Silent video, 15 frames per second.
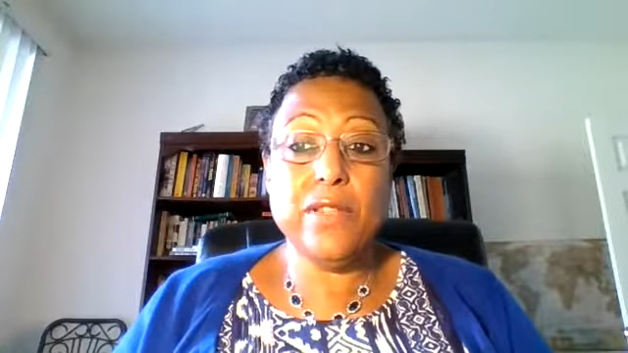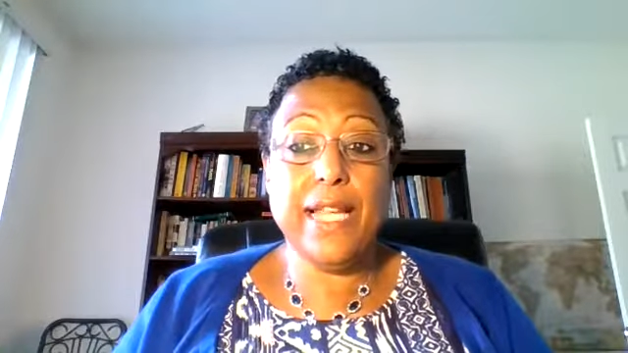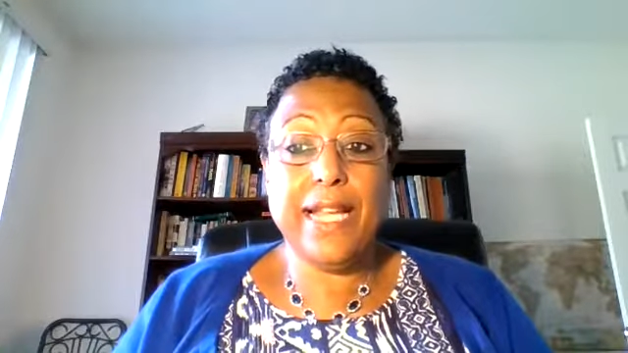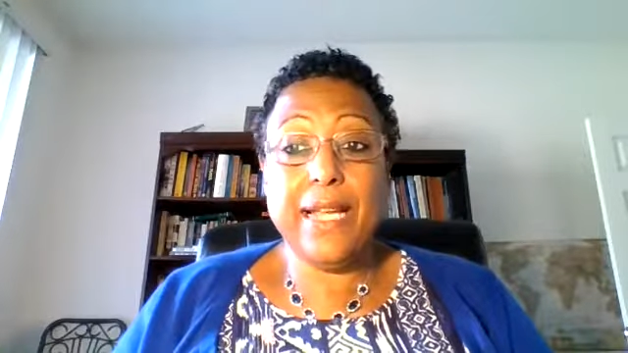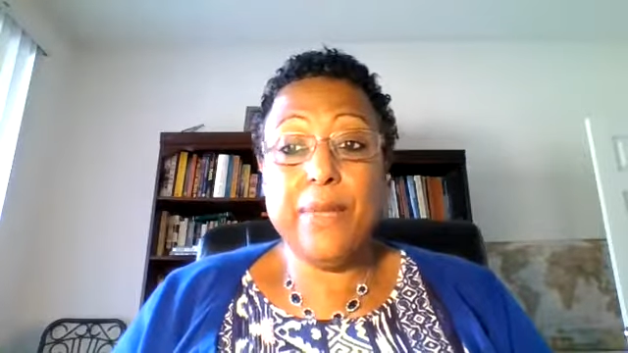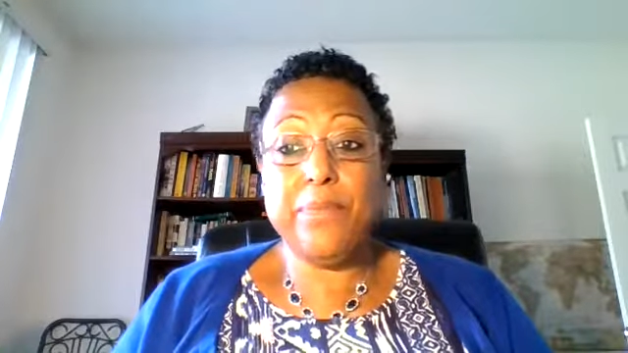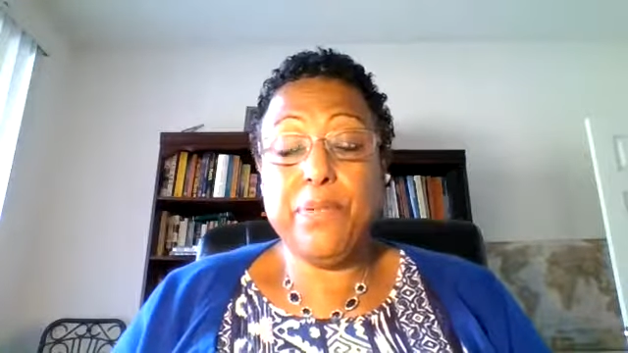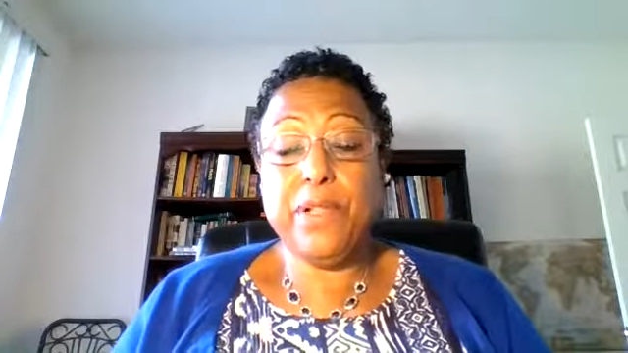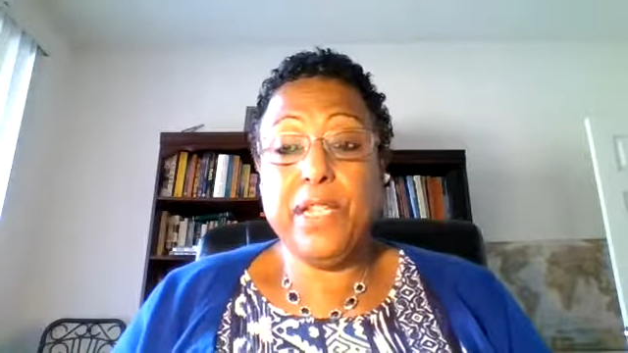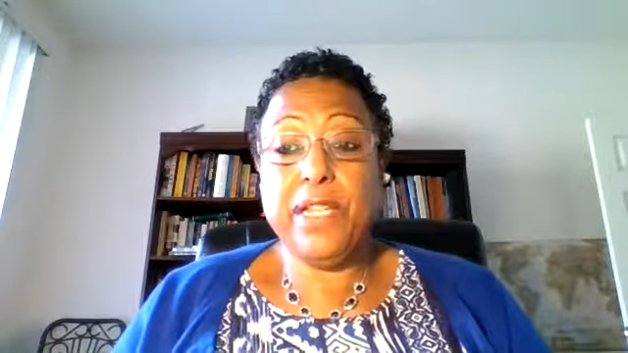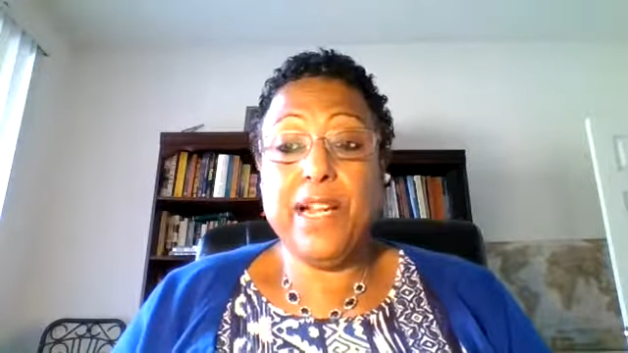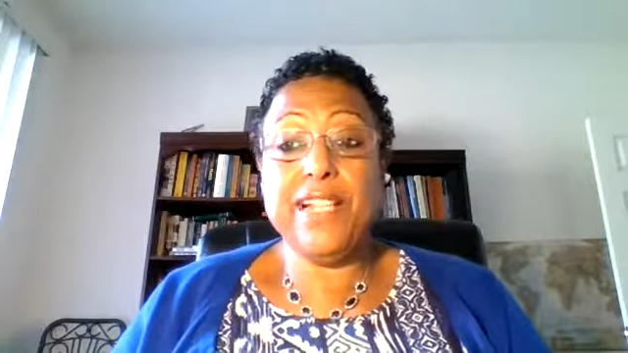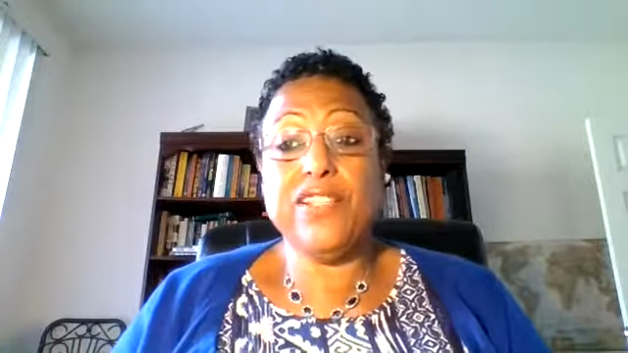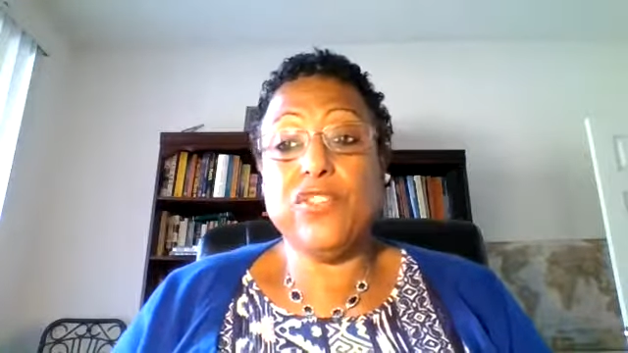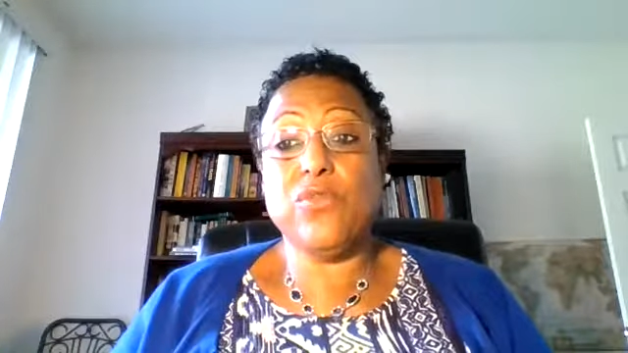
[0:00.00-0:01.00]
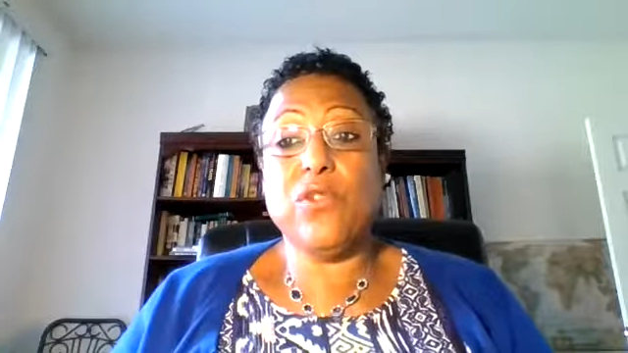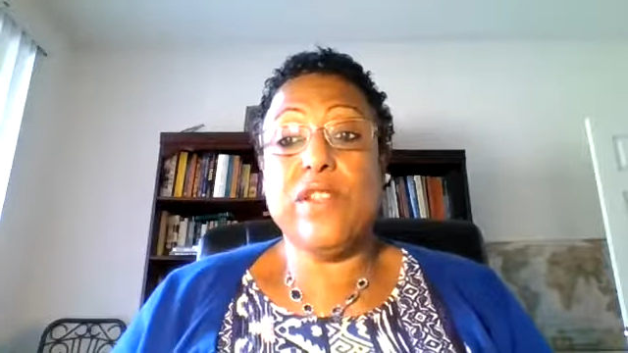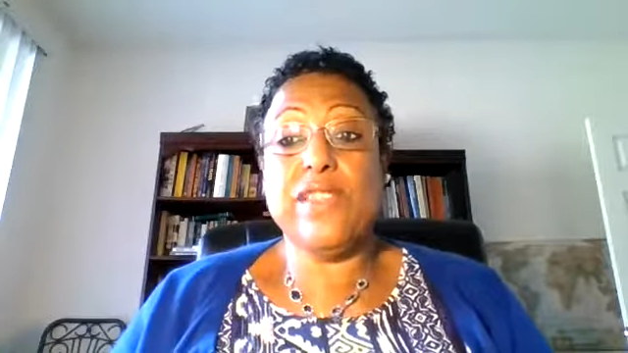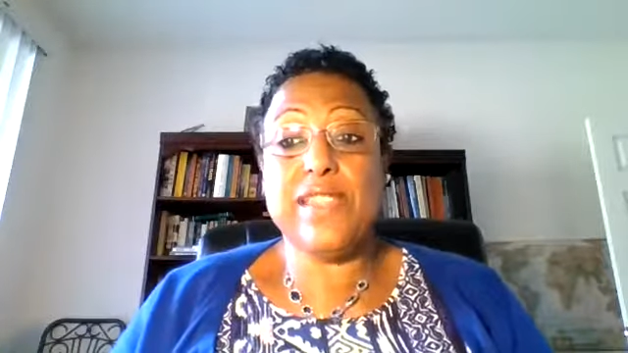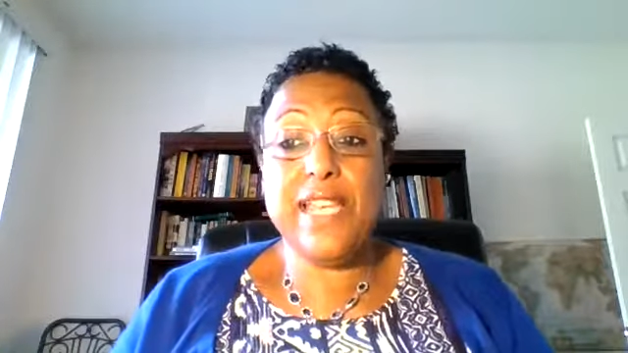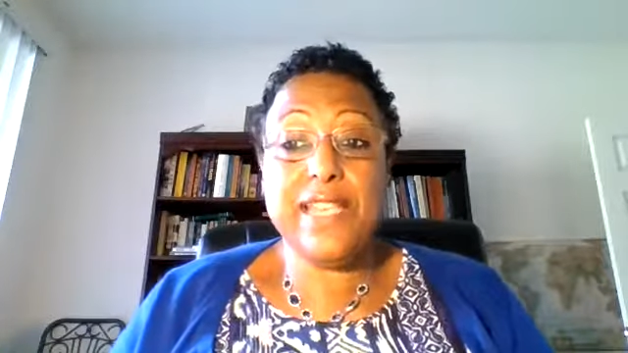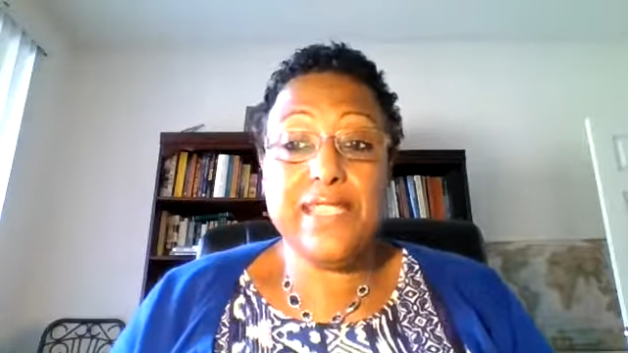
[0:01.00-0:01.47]
Like I put here, I just want to
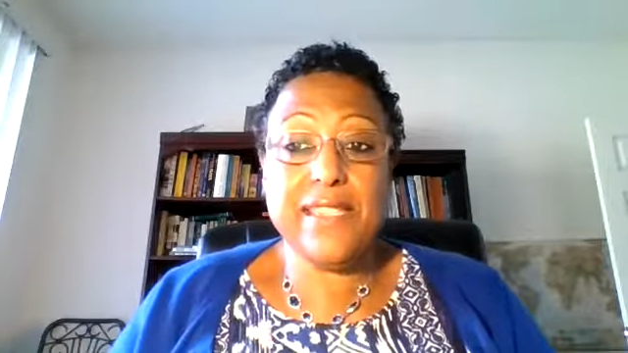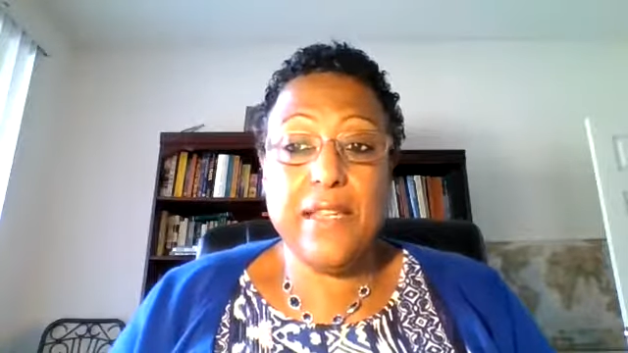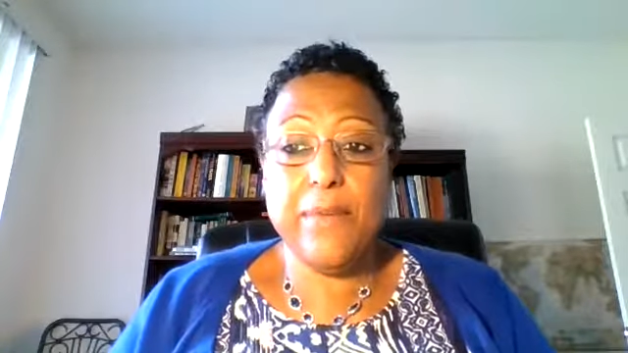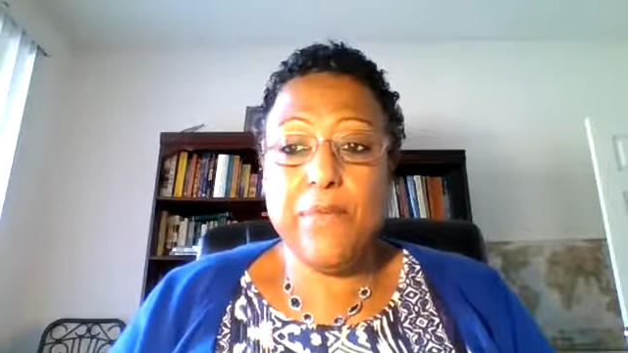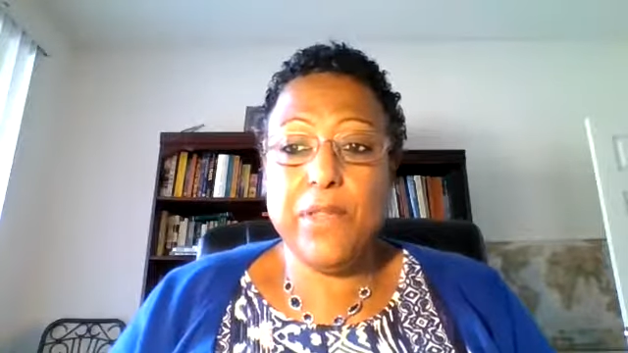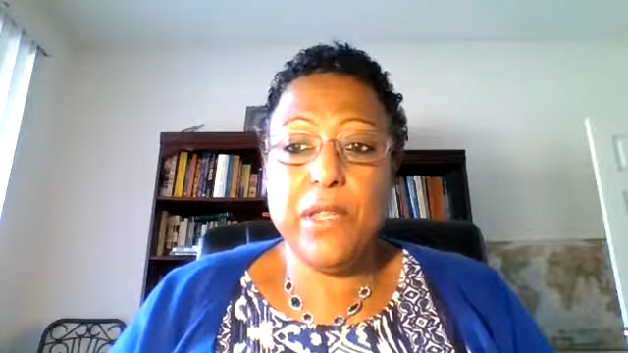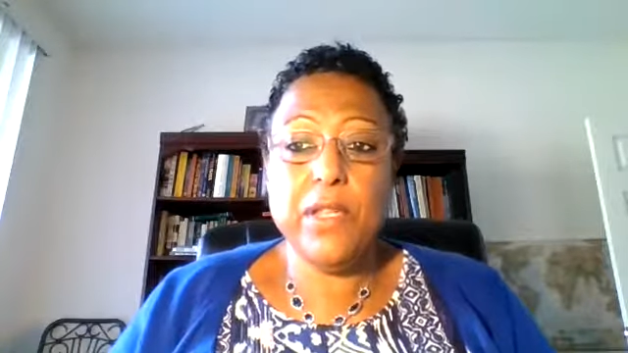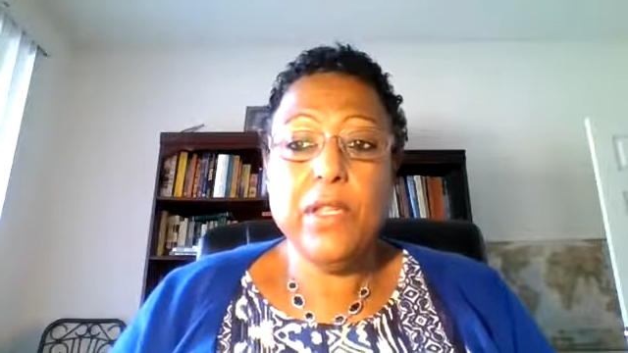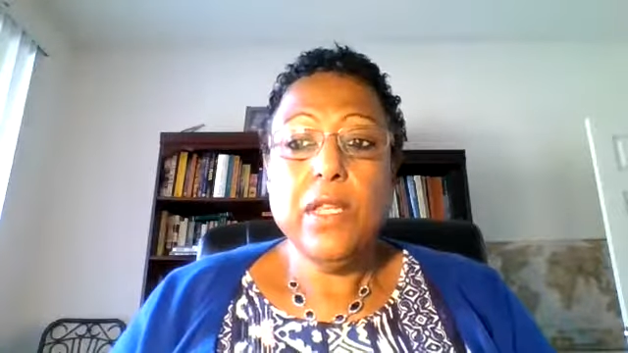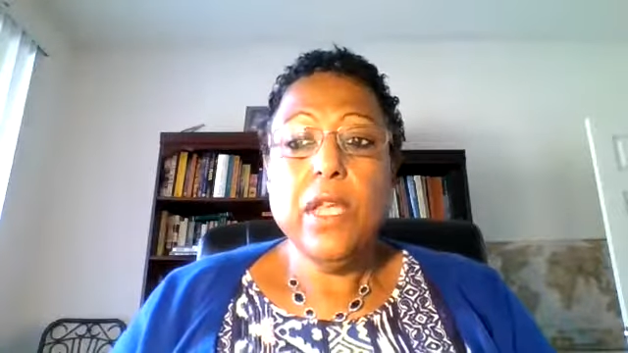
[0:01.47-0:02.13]
say something.